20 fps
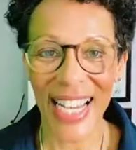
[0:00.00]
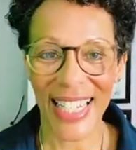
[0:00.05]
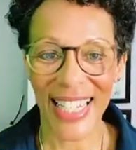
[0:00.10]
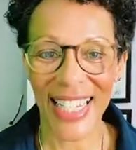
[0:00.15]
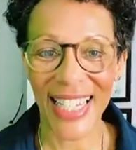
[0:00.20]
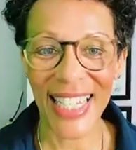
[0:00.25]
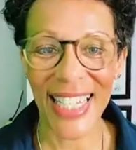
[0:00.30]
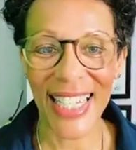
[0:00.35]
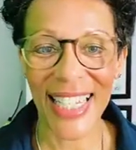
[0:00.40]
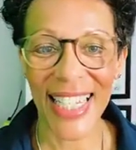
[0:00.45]

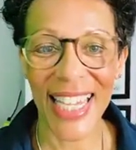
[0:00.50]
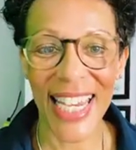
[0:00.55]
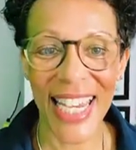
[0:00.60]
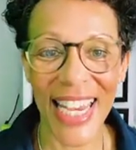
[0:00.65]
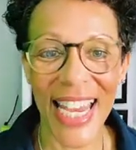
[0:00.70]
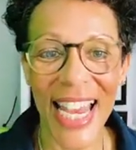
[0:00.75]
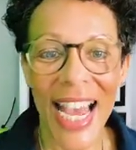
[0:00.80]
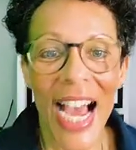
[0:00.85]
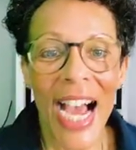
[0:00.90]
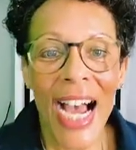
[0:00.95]
to
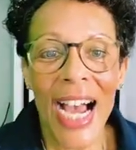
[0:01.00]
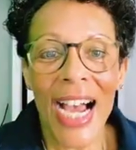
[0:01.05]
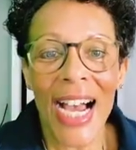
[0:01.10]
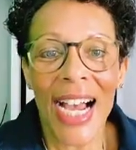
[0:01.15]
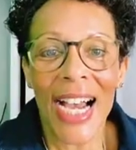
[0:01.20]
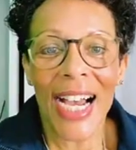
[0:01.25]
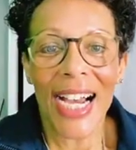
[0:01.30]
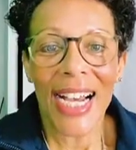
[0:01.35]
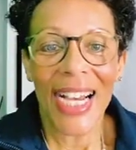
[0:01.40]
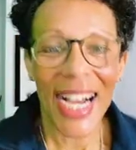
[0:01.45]
see.
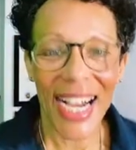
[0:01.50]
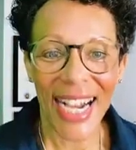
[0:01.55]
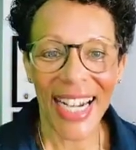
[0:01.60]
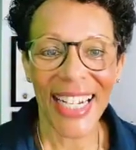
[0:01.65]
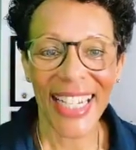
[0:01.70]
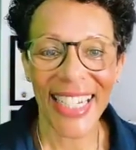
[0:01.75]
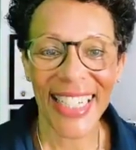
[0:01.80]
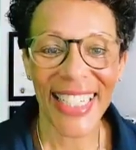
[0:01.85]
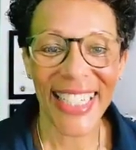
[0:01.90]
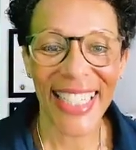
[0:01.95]

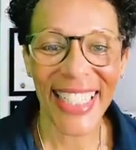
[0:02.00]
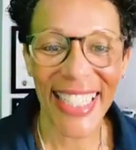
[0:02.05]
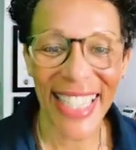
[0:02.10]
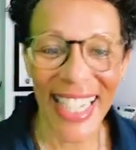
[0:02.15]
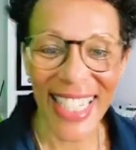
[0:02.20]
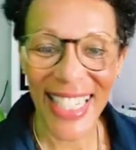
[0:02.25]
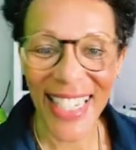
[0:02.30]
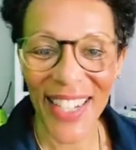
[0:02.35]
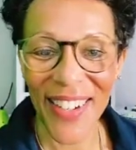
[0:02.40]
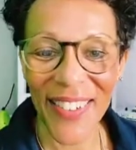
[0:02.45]

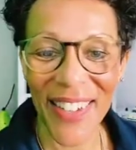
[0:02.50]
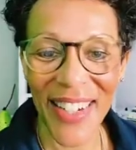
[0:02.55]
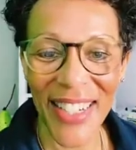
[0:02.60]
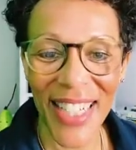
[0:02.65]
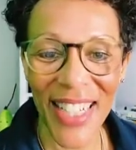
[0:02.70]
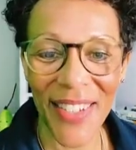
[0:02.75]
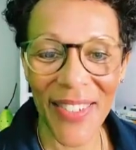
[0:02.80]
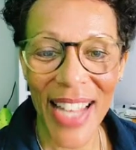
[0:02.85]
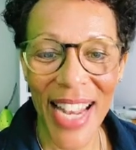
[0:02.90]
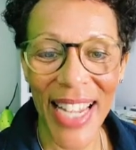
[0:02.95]
Let's go
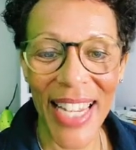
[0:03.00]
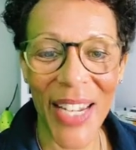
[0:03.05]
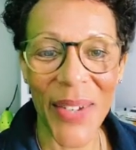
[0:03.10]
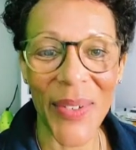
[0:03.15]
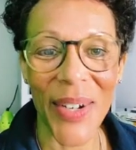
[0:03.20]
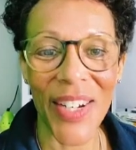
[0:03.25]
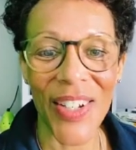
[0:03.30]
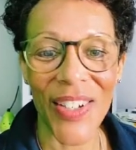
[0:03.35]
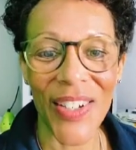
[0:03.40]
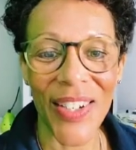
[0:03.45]
see if there's any
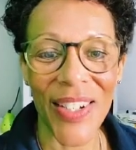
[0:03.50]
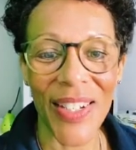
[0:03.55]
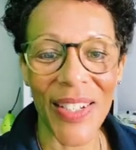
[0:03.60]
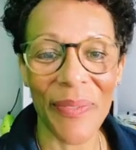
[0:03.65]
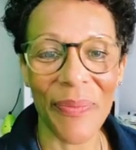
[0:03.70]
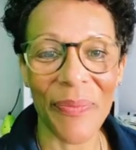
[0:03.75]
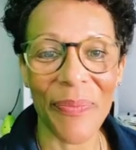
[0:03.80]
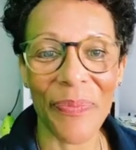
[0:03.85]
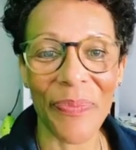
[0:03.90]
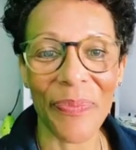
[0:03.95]
questions.